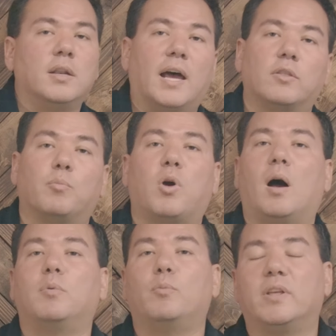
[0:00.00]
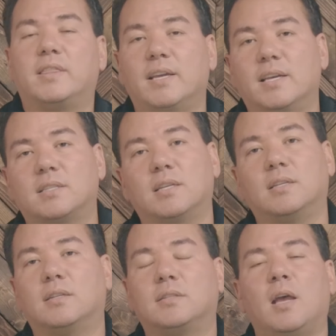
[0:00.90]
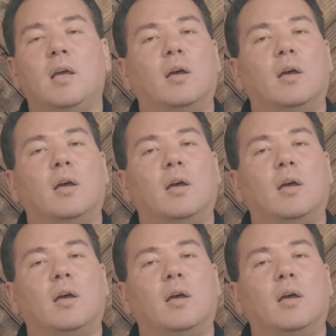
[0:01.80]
Now the problem with this is